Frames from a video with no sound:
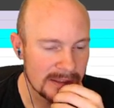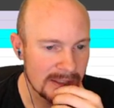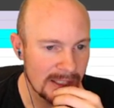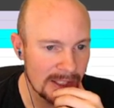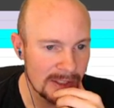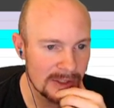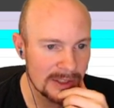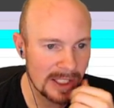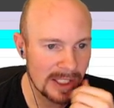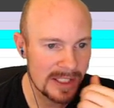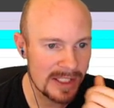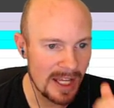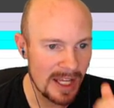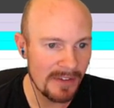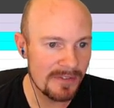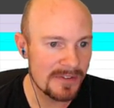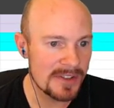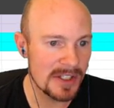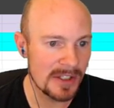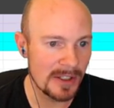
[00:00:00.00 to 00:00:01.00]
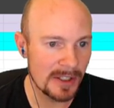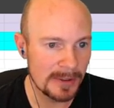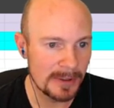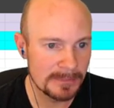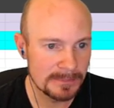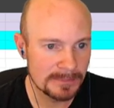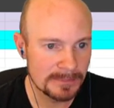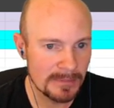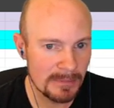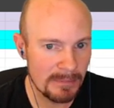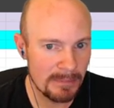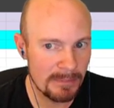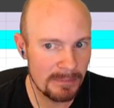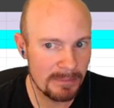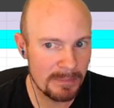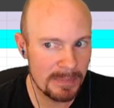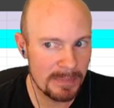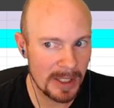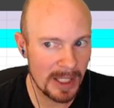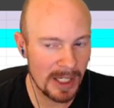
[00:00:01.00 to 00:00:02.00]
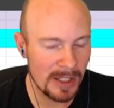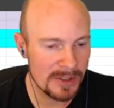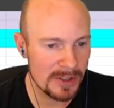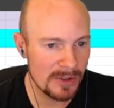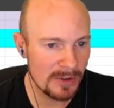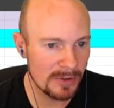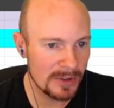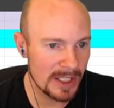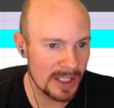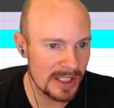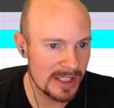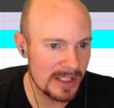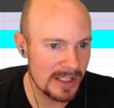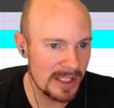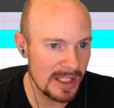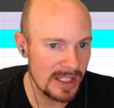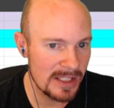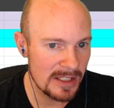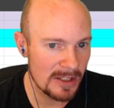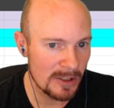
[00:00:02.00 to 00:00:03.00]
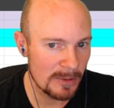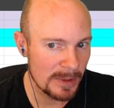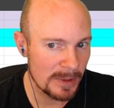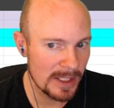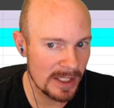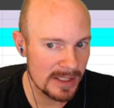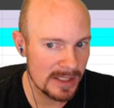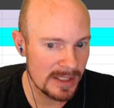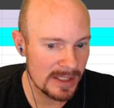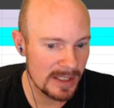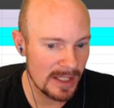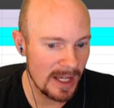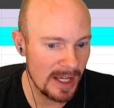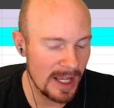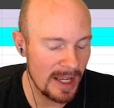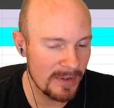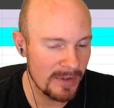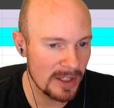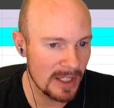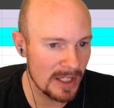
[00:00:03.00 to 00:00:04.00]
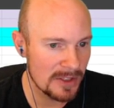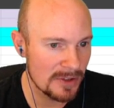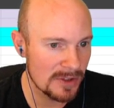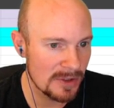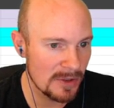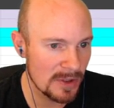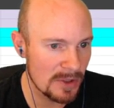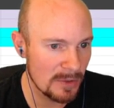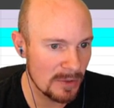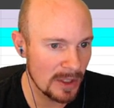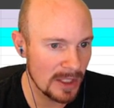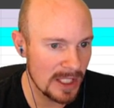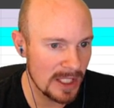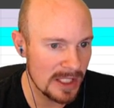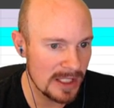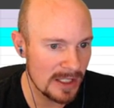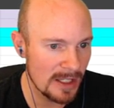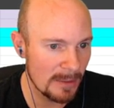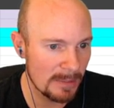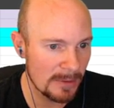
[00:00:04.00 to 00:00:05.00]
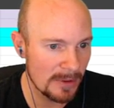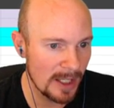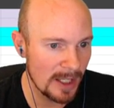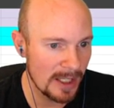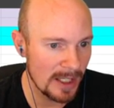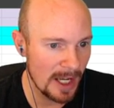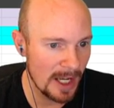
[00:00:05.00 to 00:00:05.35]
I don't think it's F tier, but I also don't think it's D tier because it's got heavy laser, so it's really easy to upgrade.